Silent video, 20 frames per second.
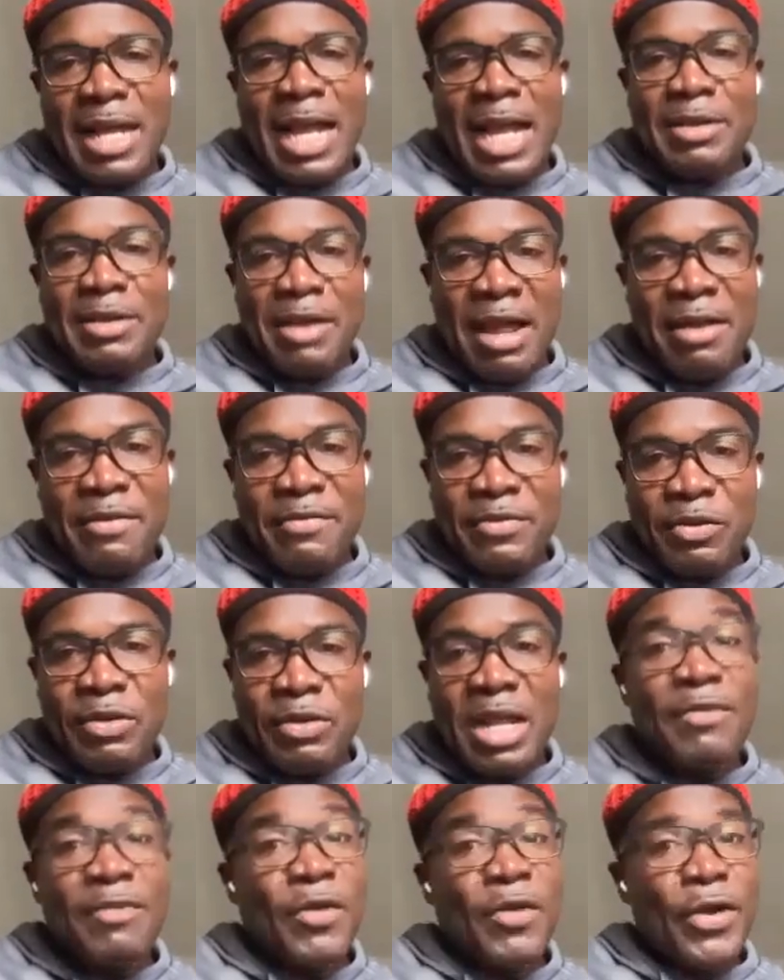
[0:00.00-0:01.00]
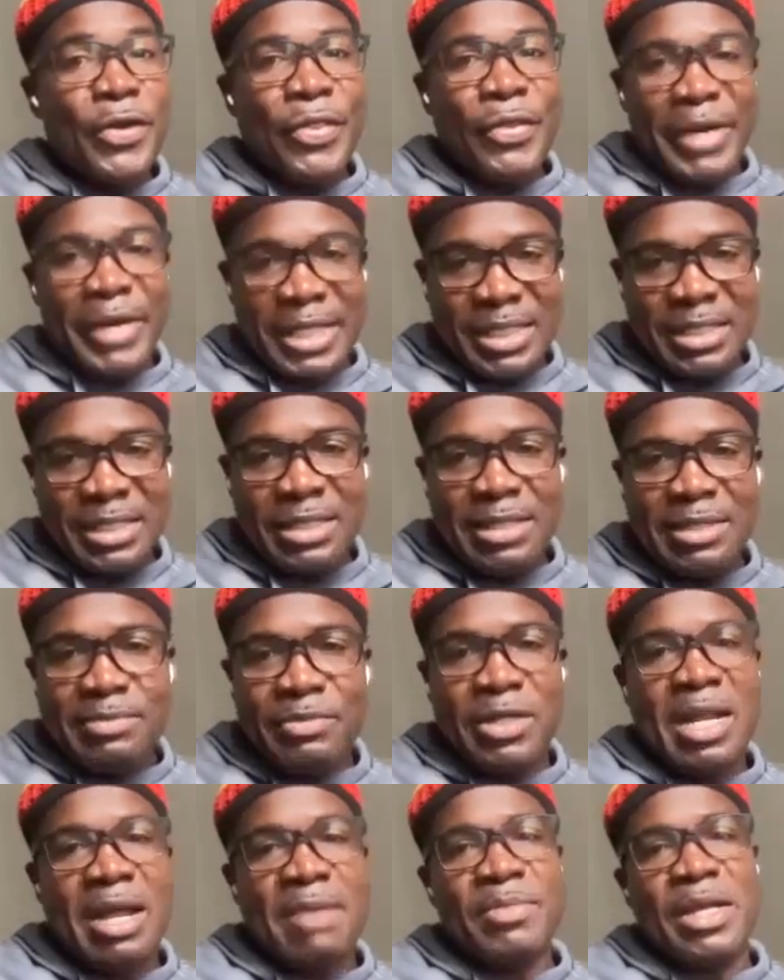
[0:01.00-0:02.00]
I've heard threats,
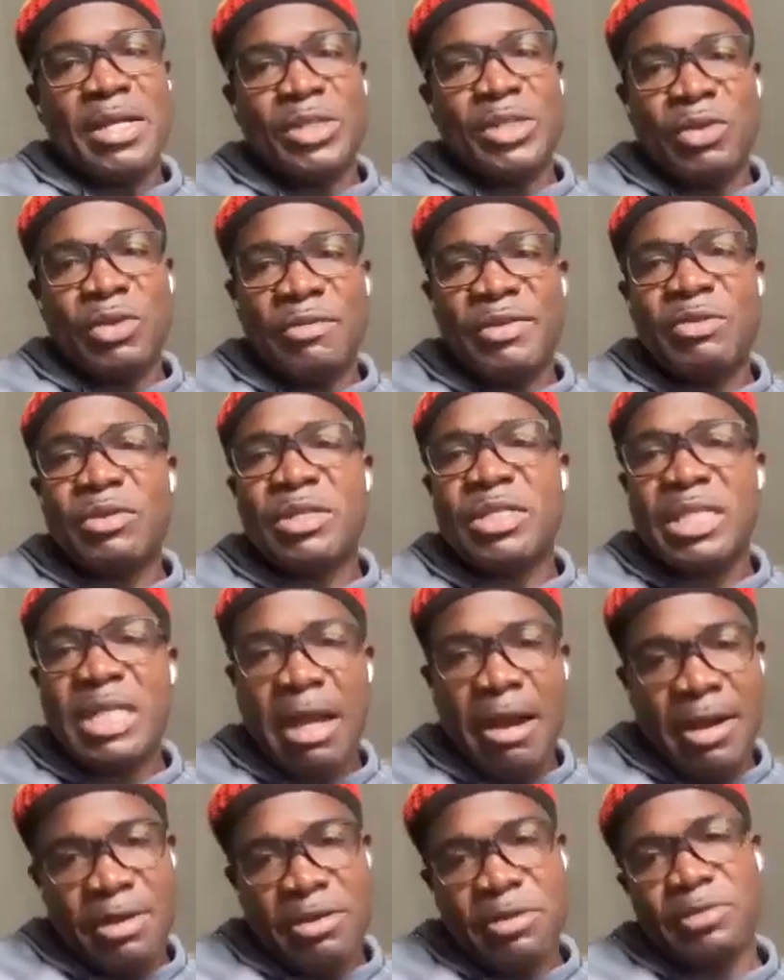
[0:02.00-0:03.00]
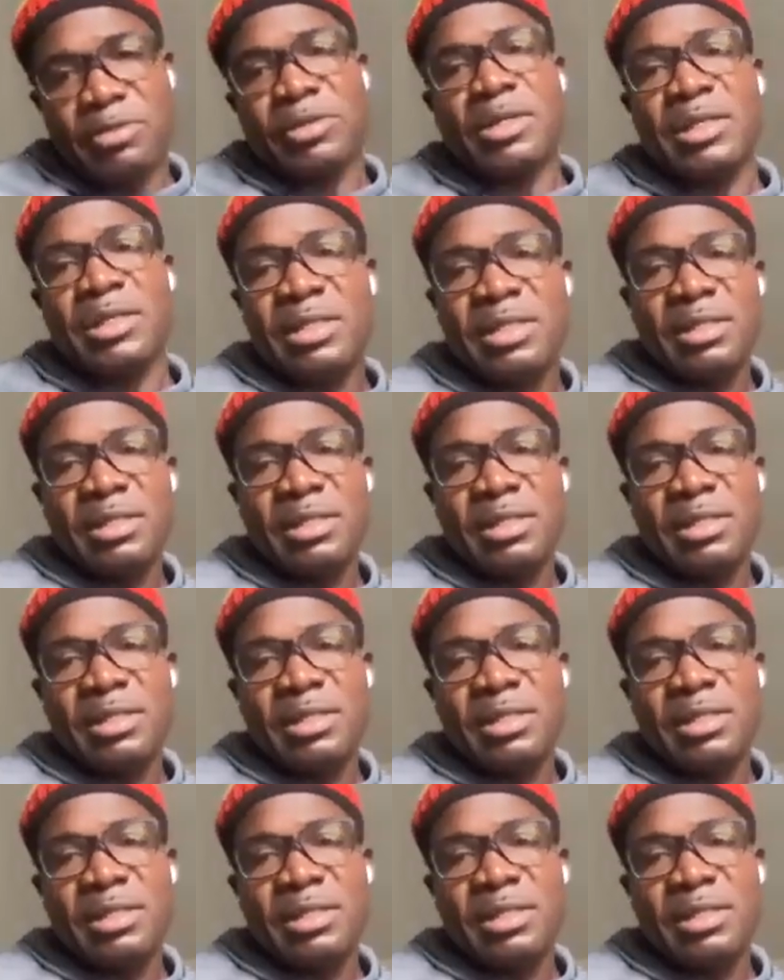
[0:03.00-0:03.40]
but I'm not sure if it was carried out.